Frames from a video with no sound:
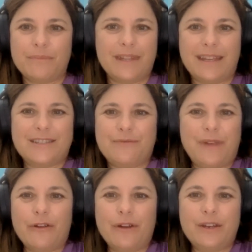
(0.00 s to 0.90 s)
it's
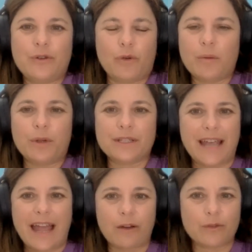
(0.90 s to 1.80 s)
very normal
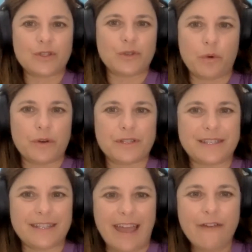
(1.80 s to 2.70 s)
to
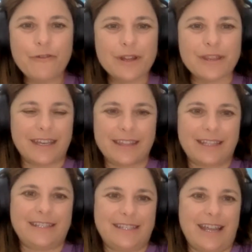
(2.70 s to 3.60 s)
outsource everything
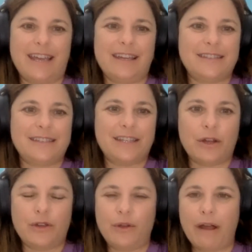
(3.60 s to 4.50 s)
these days. You
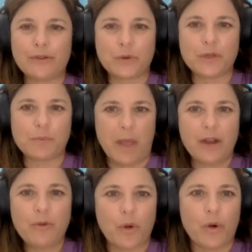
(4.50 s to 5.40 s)
know, you outsource
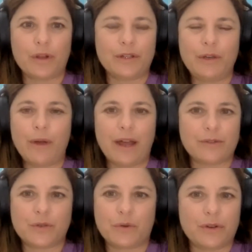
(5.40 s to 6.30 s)
payroll, you
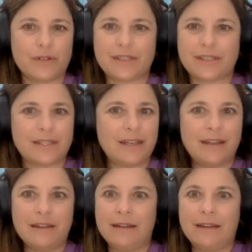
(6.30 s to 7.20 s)
outsource,
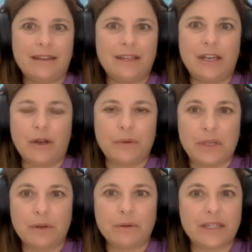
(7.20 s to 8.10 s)
you know,
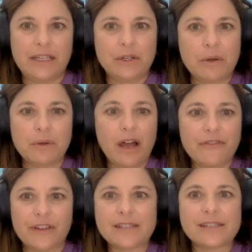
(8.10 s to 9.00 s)
you don't clean your own
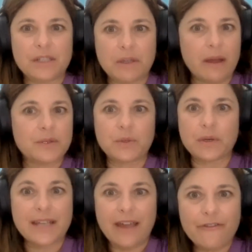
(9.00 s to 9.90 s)
office, you
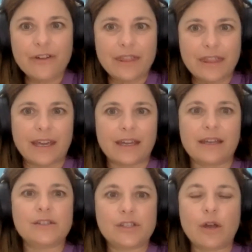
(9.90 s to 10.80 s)
outsource
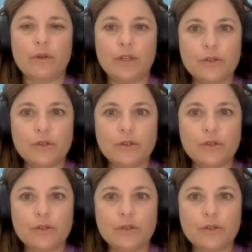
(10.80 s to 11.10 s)
everything. So you